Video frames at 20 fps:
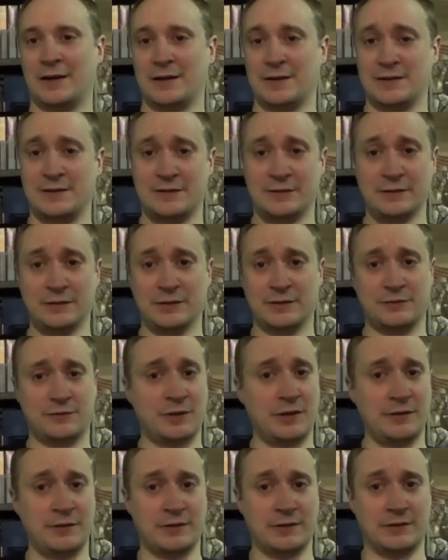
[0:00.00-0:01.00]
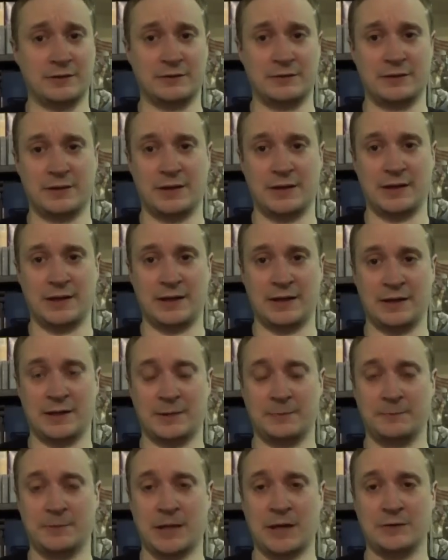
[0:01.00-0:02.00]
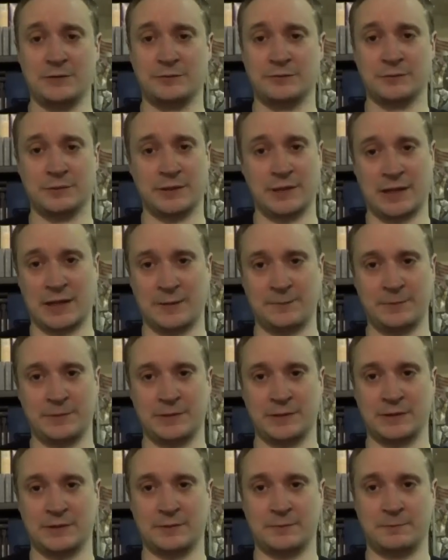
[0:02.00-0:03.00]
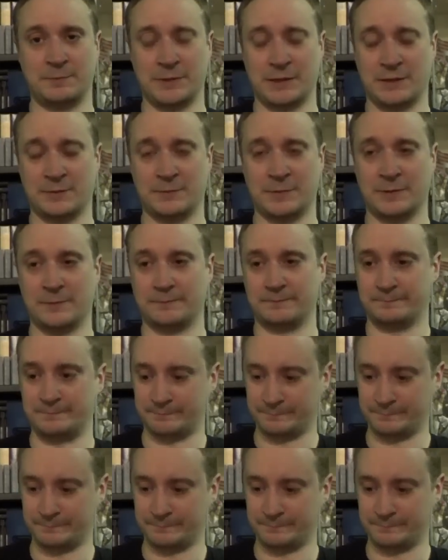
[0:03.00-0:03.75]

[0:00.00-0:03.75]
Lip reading: He still looks great though, and I was really happy to pick him up.